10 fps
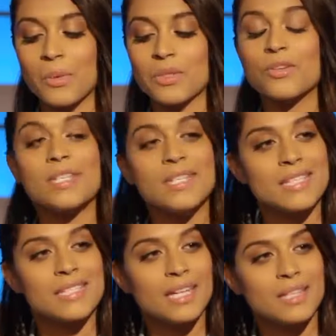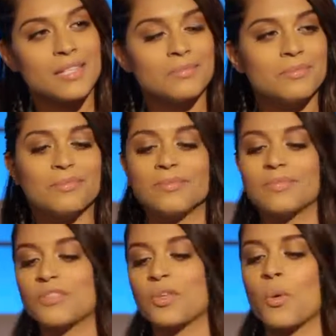I will literally dissect them,
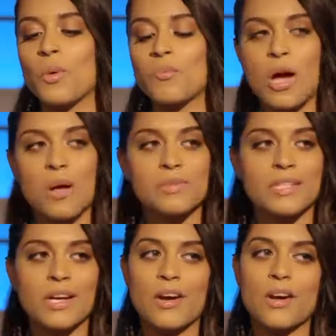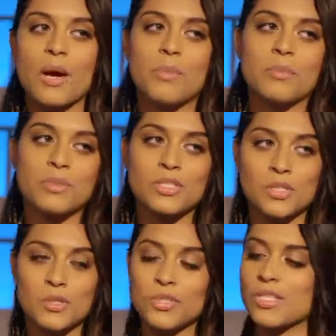figure out what problems they are, come up with
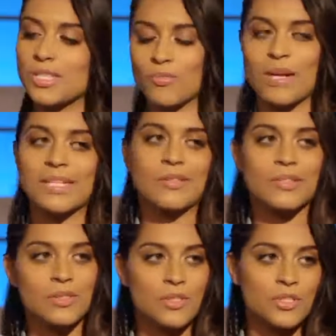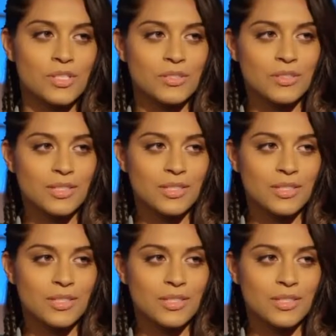solutions, and then write down the solution.